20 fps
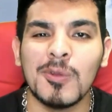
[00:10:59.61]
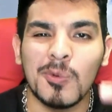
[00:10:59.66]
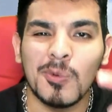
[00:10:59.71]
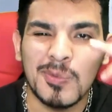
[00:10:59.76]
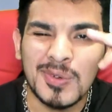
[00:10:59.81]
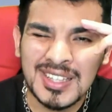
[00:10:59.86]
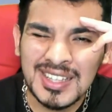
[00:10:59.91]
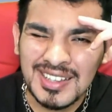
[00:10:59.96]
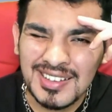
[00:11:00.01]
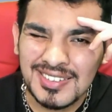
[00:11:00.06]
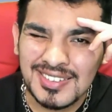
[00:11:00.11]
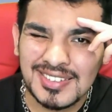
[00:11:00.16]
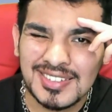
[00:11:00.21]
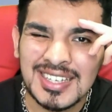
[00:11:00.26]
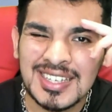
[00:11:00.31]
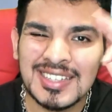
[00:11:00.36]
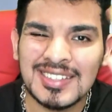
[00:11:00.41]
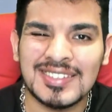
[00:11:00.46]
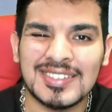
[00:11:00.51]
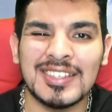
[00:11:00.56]
We'll
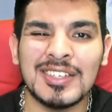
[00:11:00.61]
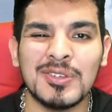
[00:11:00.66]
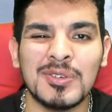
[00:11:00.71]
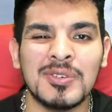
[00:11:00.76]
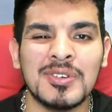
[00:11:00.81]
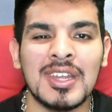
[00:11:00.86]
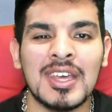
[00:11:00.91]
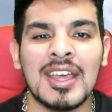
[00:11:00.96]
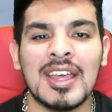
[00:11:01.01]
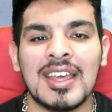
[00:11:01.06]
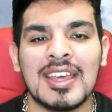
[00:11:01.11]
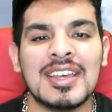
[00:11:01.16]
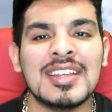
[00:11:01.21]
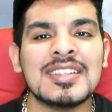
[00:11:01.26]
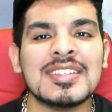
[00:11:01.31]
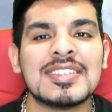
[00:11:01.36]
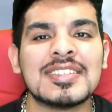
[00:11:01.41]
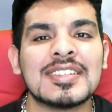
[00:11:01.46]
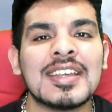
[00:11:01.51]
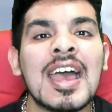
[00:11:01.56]
see you soon
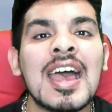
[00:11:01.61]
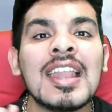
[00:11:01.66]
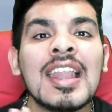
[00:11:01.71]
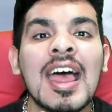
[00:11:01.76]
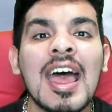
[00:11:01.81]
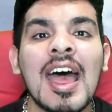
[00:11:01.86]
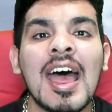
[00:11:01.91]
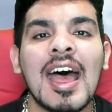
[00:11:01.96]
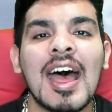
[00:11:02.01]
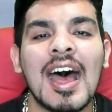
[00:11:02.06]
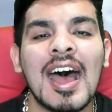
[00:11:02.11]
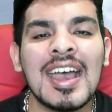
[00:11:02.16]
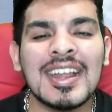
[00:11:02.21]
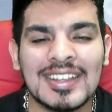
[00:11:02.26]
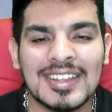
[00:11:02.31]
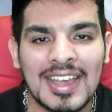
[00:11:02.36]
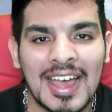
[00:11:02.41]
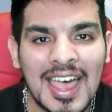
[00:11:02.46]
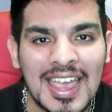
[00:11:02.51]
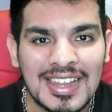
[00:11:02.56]
in Skala
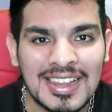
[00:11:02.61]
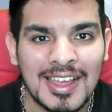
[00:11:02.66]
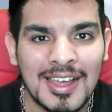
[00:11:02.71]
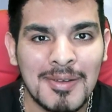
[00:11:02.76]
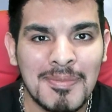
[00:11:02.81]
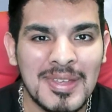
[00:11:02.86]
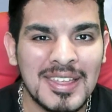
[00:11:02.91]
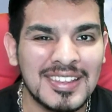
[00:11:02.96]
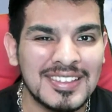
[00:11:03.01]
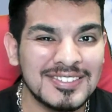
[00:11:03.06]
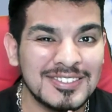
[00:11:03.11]
Hot Kylum.